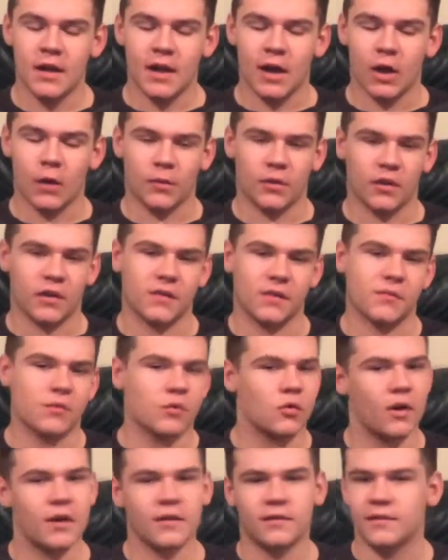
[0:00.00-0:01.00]
Hope you guys have a
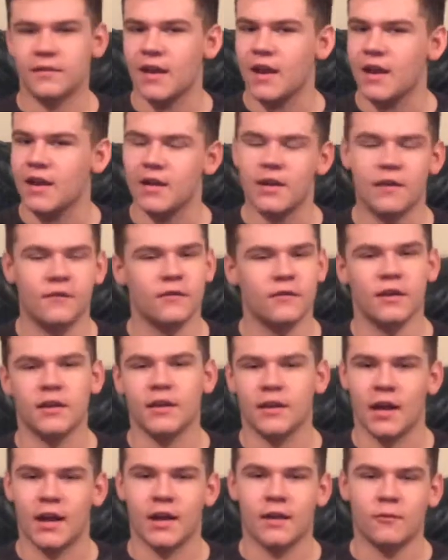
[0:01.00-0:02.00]
great day,
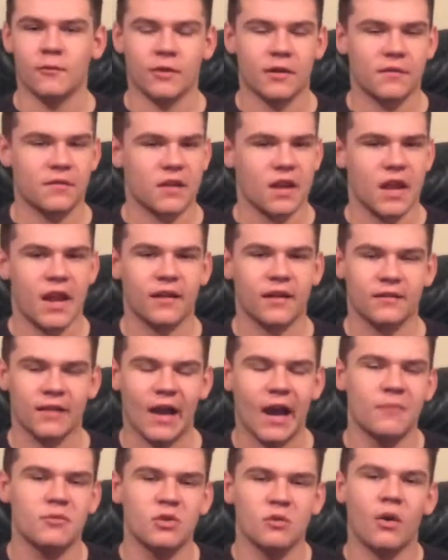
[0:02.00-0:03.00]
evening, night, whatever the heck
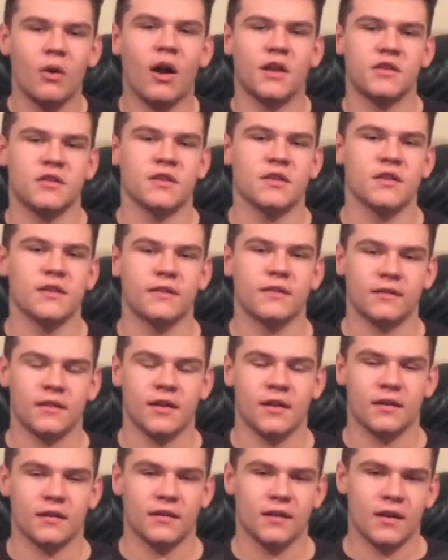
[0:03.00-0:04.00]
time you're watching this,
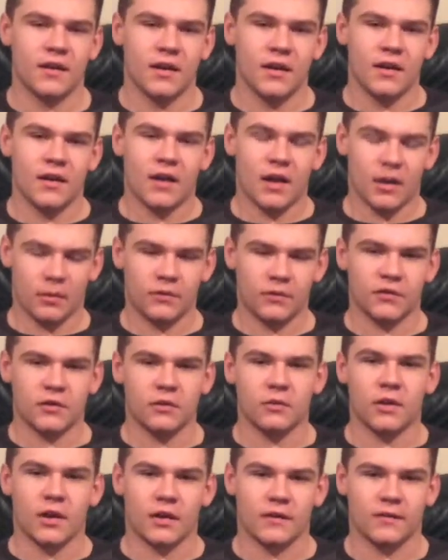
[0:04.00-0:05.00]
and I will see
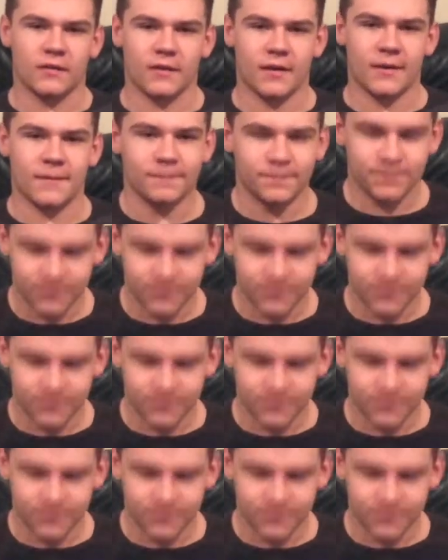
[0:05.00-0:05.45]
you next time.